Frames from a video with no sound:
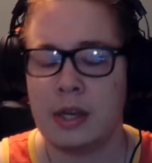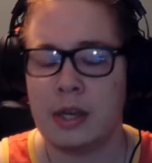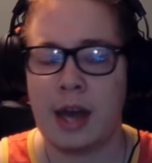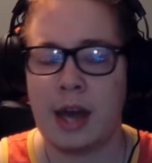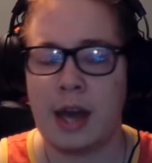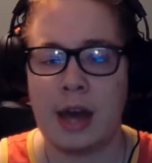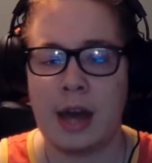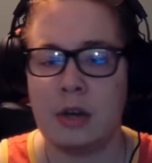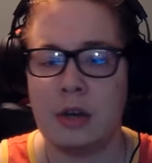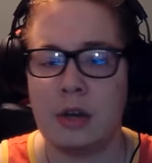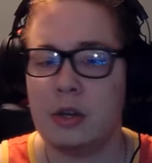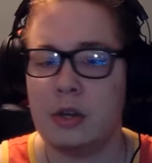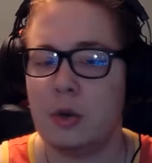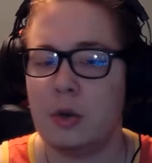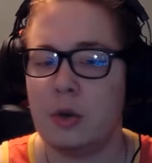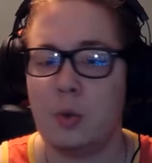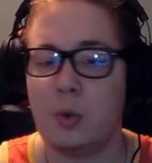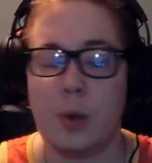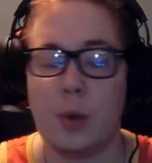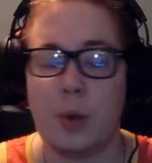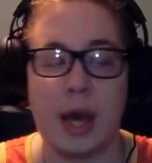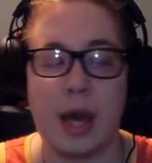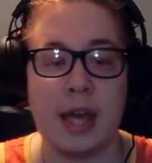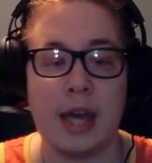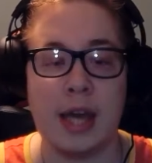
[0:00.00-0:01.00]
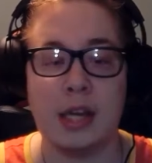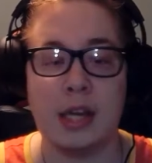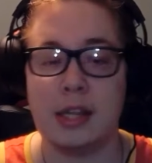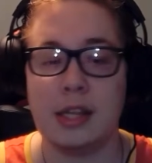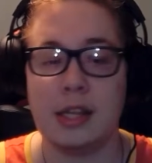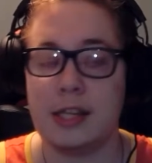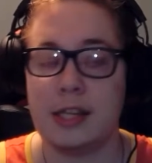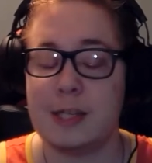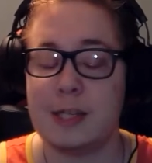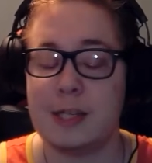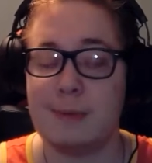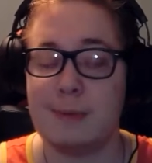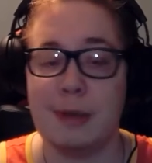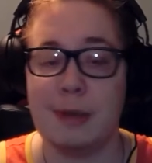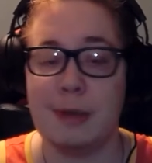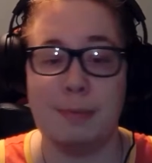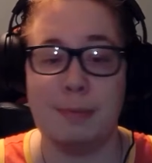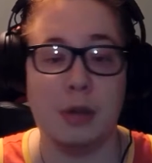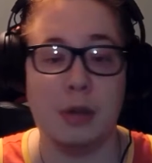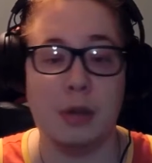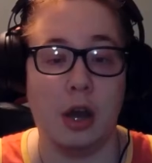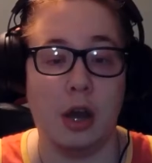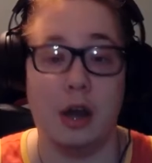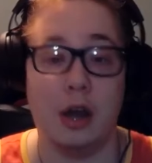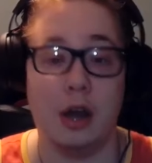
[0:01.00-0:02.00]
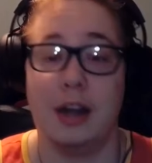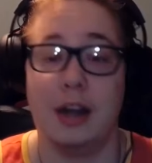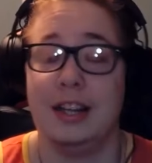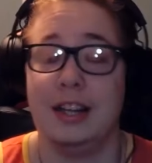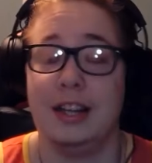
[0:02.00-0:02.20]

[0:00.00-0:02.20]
Yeah, I don't know who any of these people are.